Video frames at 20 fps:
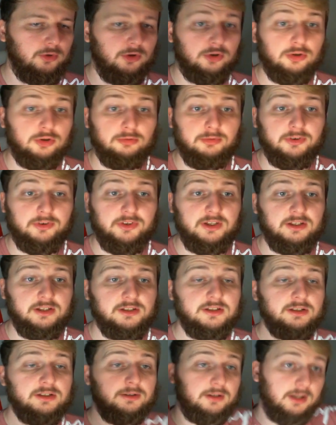a couple of
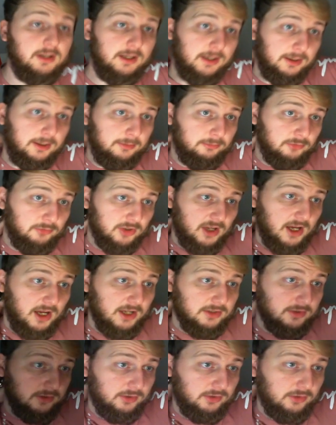things
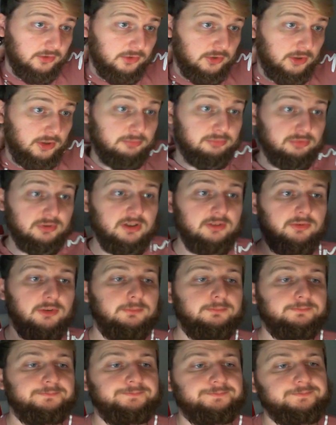regarding the preview.
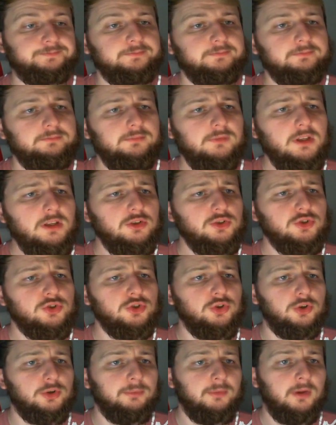
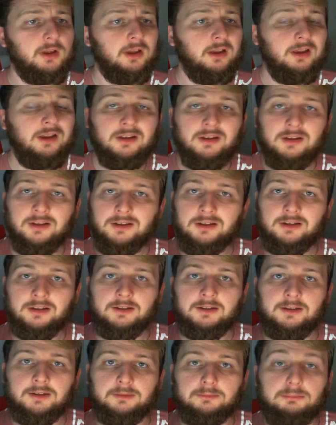So
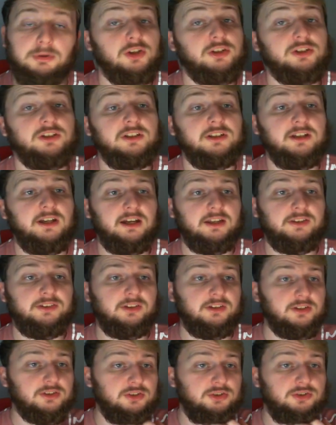personally, I think
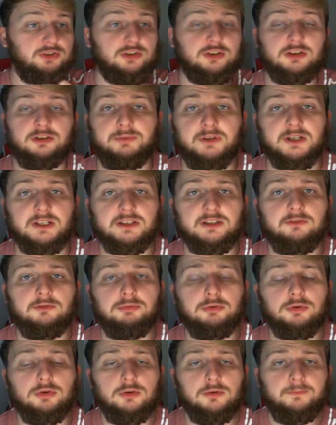this is just as big as
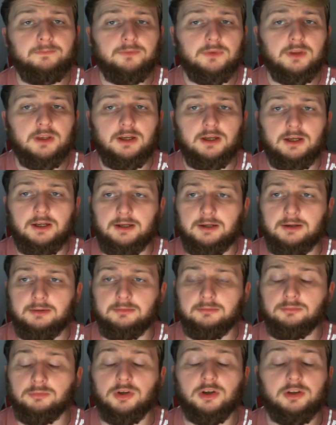Liverpool.
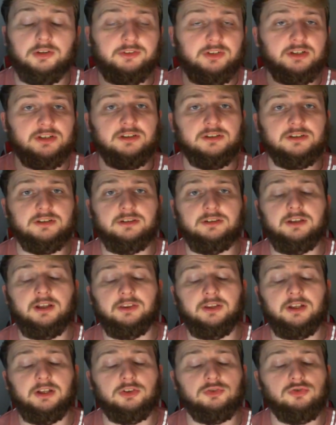We got a decent
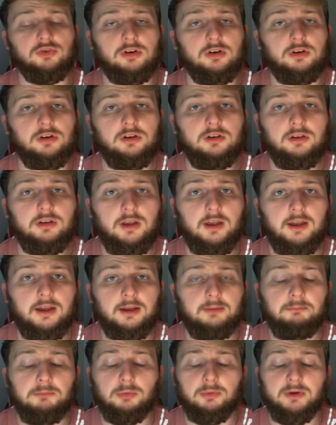0-0 draw
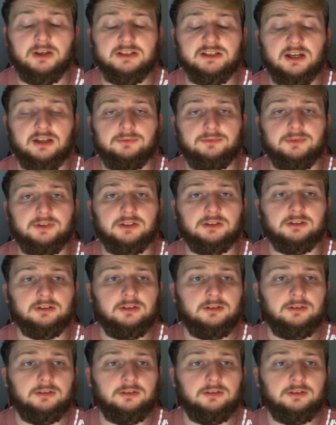away to Anfield,